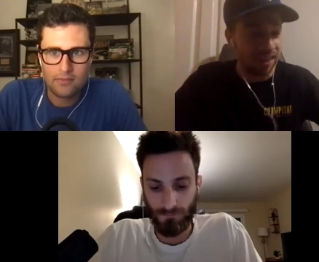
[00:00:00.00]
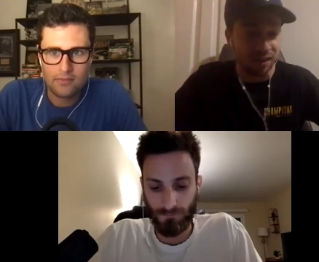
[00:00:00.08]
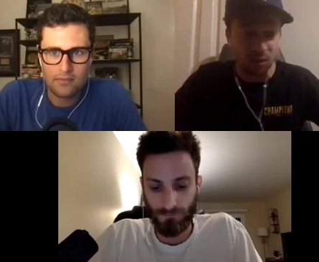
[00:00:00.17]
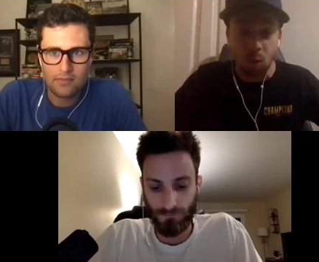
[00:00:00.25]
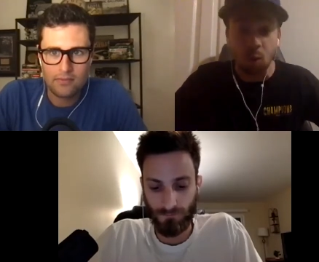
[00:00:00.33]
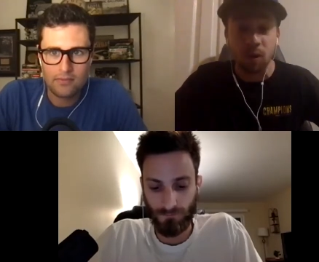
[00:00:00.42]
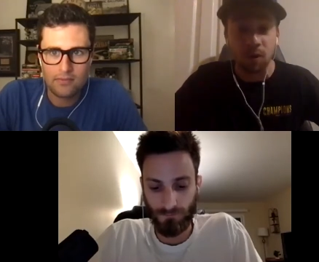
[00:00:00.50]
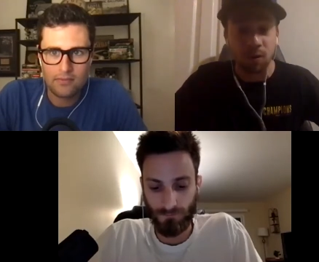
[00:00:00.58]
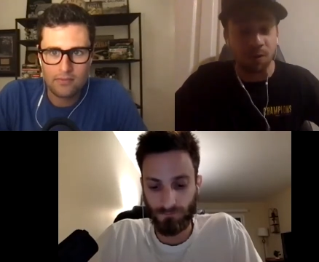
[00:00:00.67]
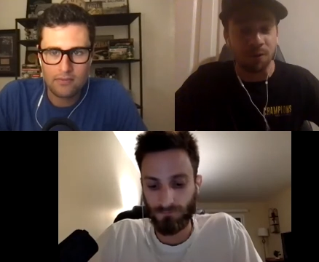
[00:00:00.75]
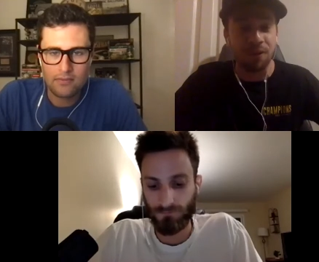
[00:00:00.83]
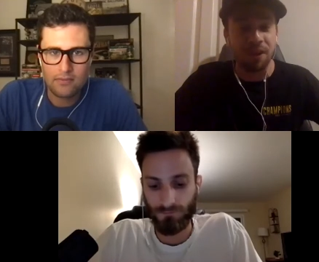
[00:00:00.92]
Speaker 1: that's
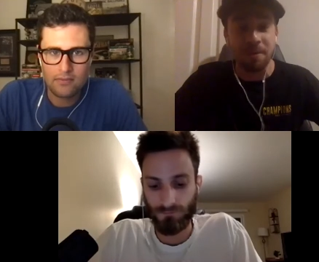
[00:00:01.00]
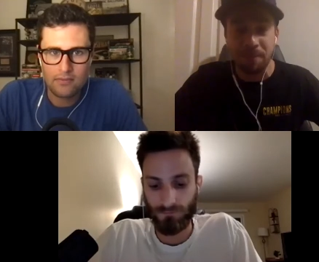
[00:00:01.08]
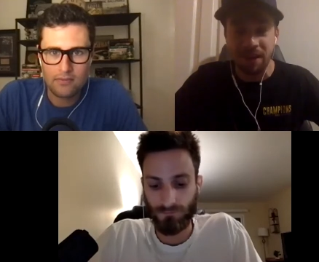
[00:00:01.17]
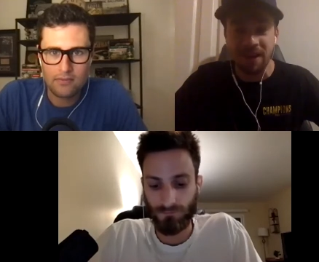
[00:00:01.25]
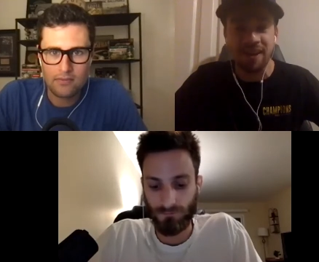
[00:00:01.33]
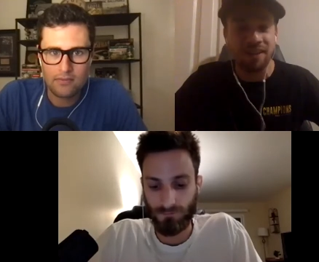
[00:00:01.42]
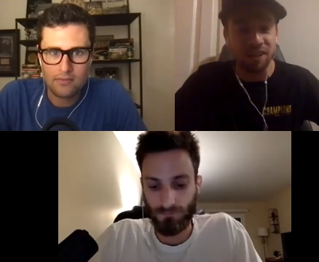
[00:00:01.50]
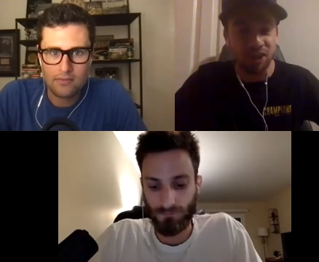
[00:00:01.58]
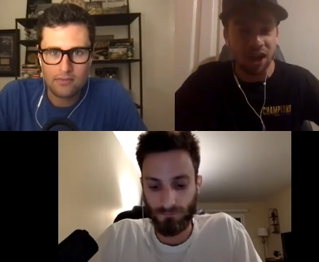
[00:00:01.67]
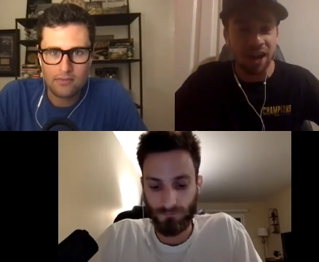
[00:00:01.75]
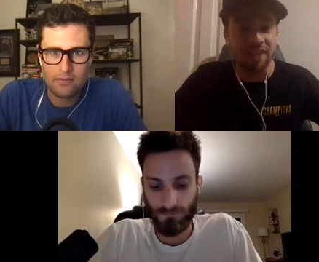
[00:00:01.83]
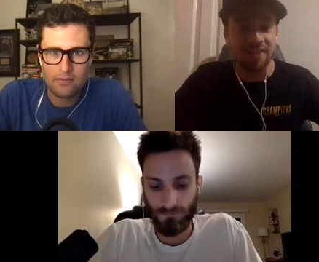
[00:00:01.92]
Oracle. They beat the
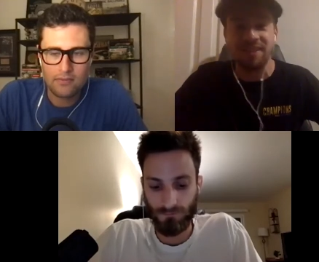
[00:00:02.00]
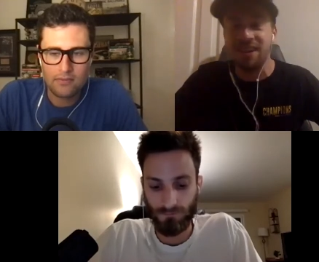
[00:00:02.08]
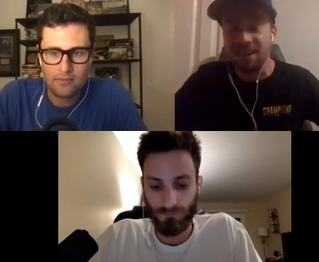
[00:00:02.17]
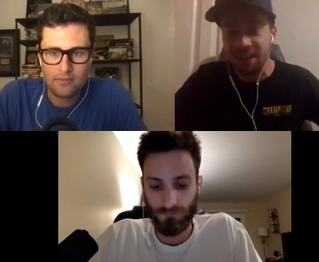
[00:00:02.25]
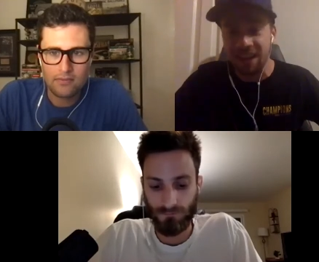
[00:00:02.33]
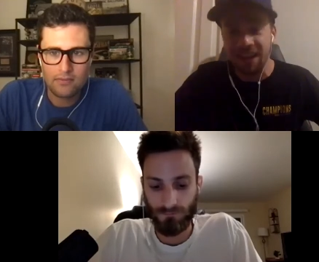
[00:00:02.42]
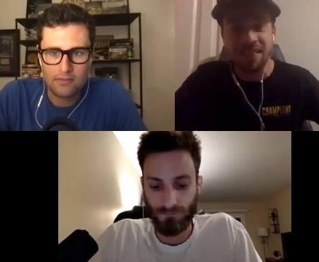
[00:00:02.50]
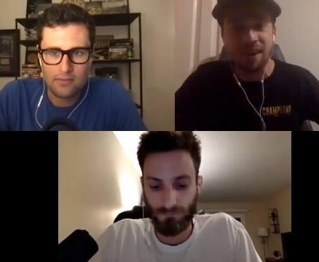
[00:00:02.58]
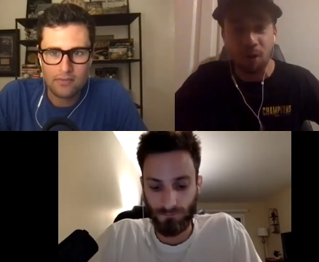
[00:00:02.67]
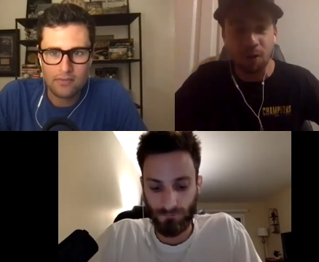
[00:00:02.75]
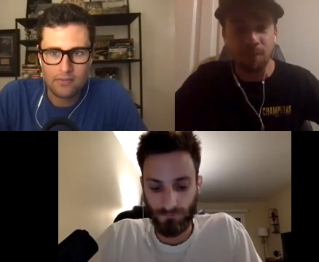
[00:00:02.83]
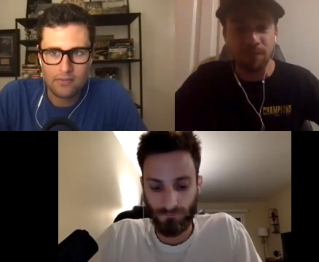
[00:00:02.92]
Giants in their
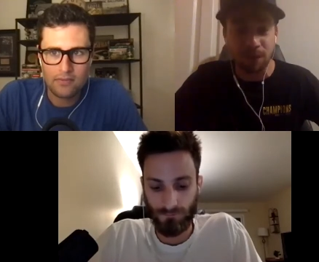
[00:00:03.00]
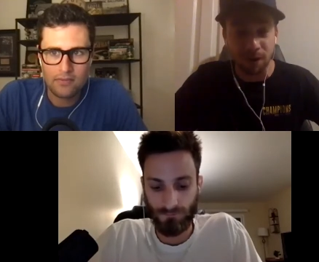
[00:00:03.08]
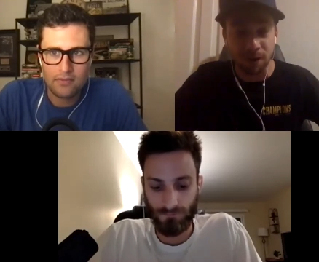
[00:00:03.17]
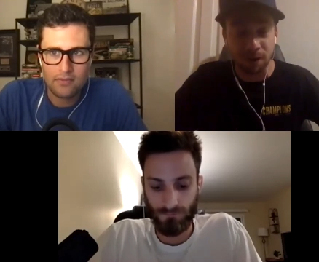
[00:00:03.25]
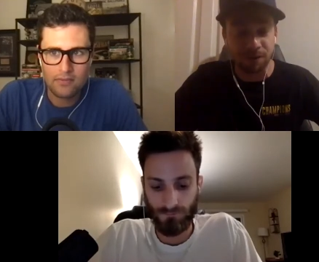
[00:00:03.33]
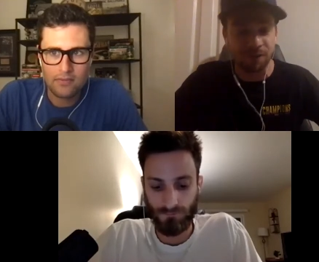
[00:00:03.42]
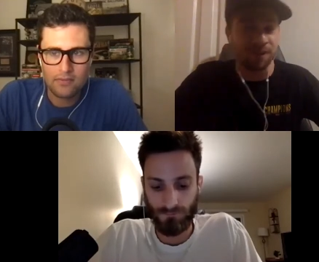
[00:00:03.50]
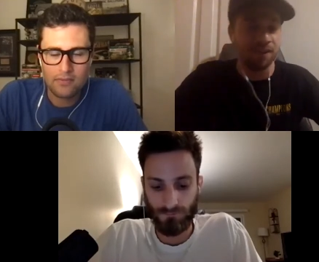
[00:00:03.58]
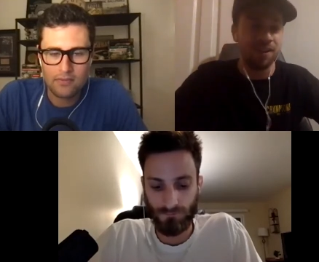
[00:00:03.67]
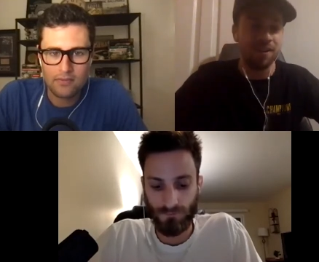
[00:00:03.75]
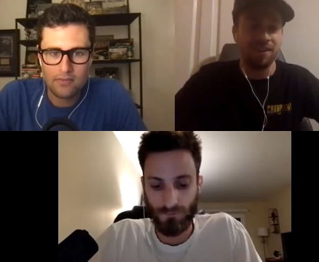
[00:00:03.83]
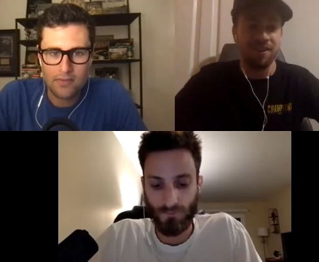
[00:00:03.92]
home turf.
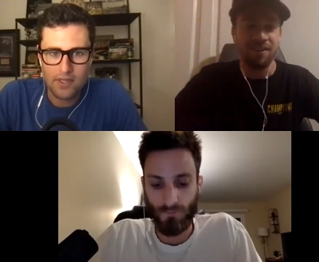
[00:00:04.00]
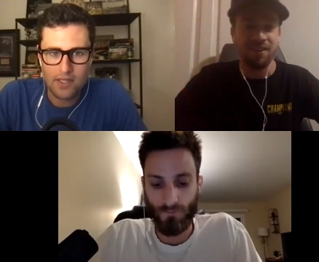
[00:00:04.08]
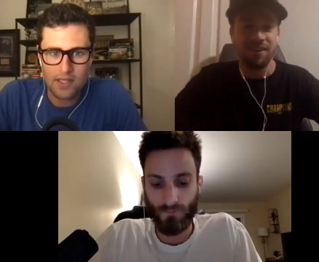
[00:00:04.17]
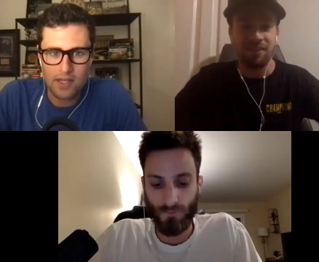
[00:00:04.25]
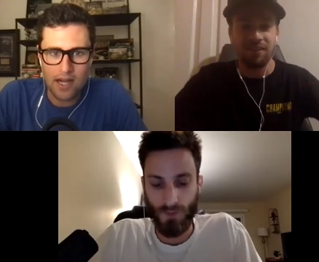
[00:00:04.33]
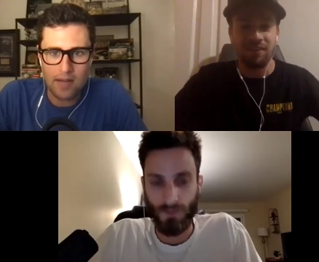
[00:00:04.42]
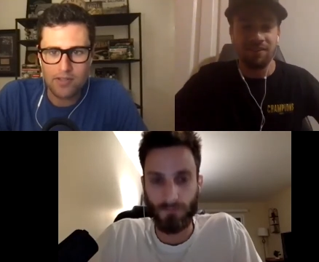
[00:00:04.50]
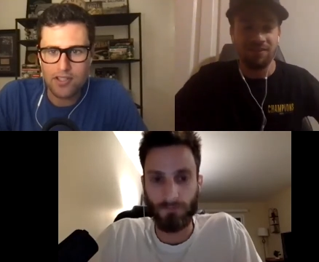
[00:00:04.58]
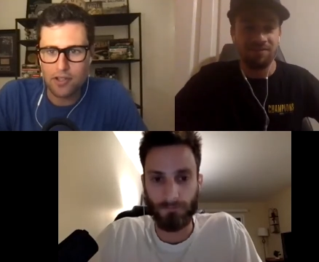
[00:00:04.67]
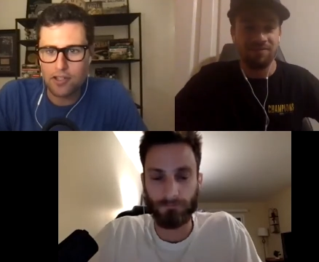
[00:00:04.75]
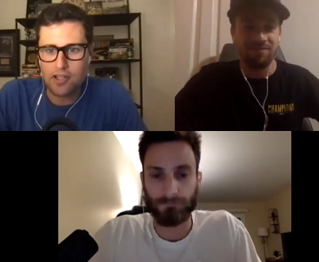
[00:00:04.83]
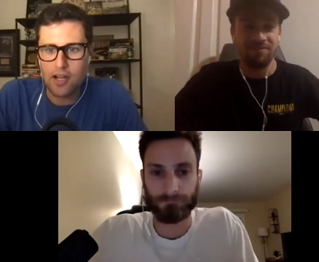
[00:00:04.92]
Speaker 2: Yep. I'm
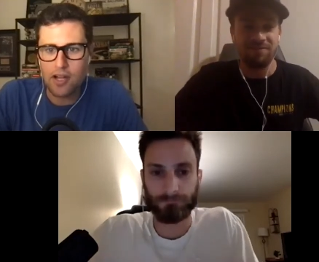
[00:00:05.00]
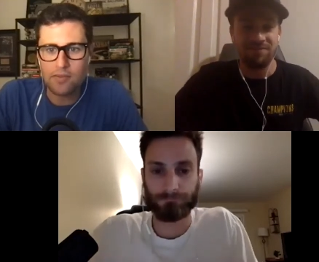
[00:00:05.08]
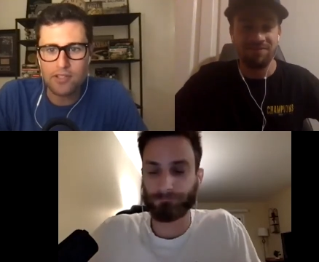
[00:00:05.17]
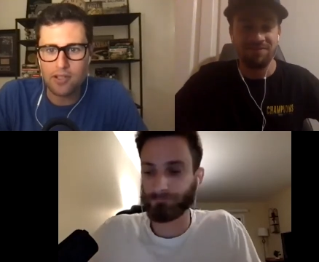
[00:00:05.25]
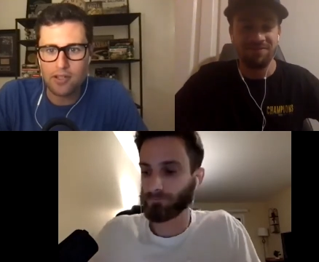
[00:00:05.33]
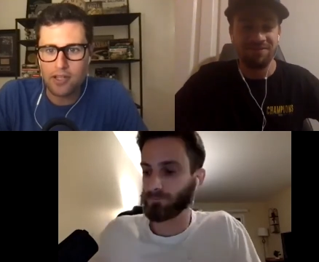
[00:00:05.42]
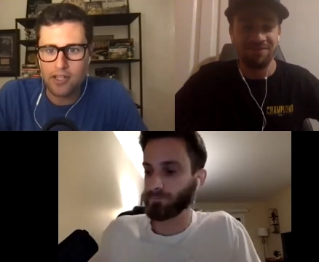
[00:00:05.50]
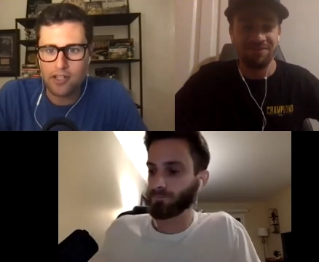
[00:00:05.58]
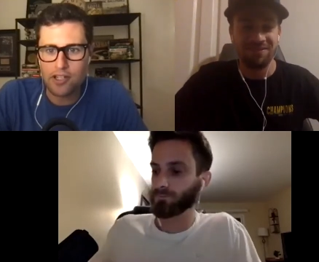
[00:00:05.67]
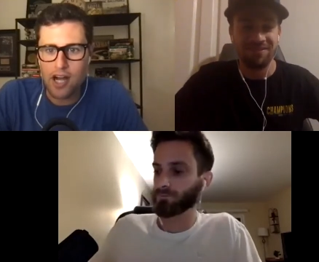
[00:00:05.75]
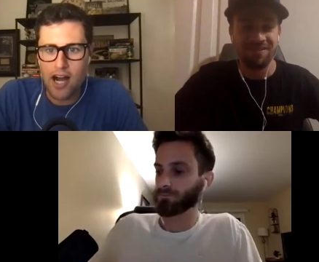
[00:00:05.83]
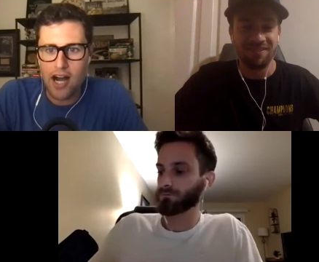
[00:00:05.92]
still I'm still in
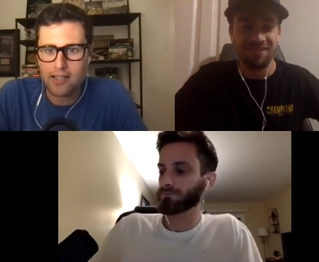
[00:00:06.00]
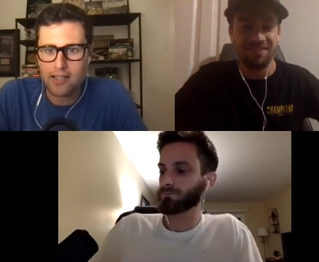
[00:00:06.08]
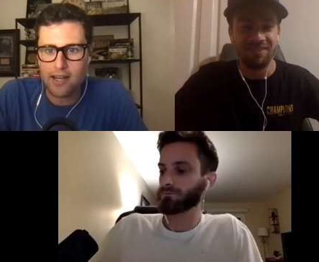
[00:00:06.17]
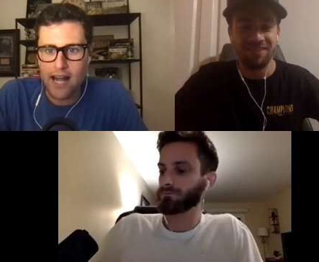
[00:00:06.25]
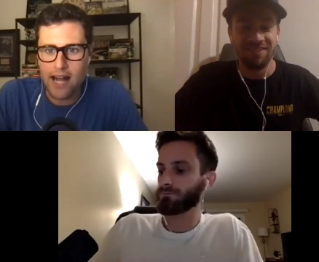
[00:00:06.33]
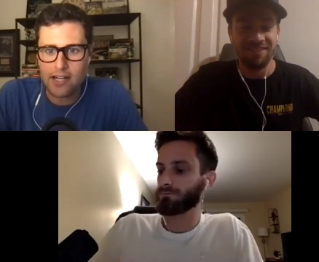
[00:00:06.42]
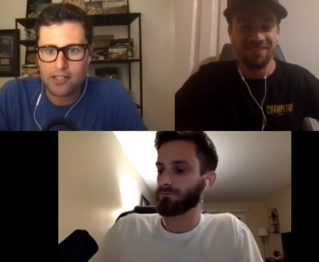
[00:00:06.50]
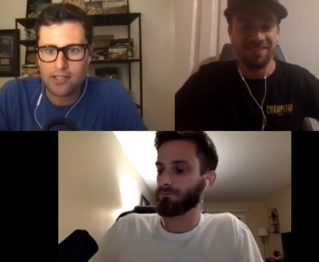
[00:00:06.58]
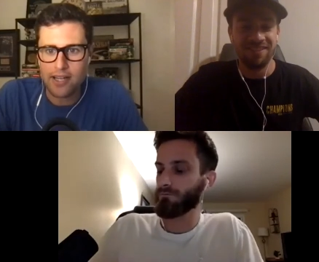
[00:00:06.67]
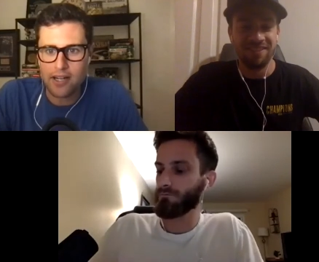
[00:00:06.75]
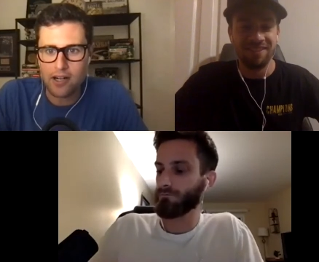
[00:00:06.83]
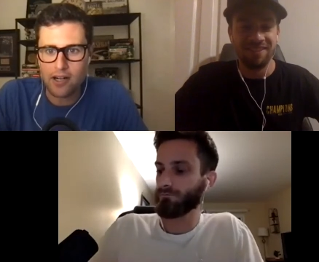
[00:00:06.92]
shock that it actually
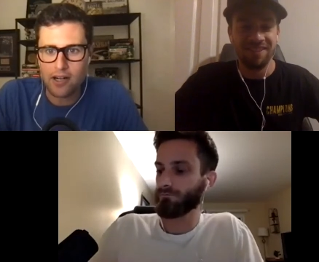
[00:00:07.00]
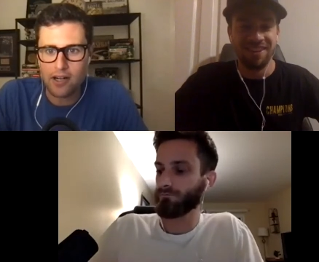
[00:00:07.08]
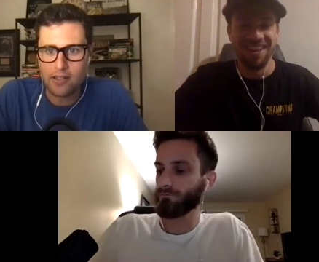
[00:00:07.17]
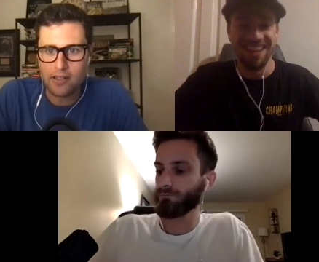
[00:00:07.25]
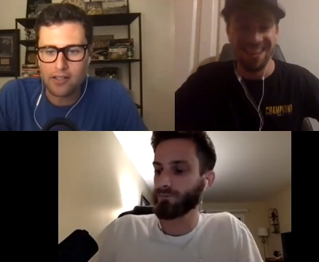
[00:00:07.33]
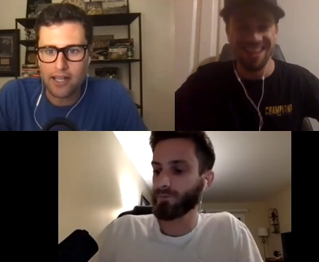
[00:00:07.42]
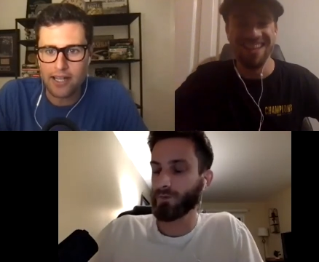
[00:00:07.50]
occurred. Like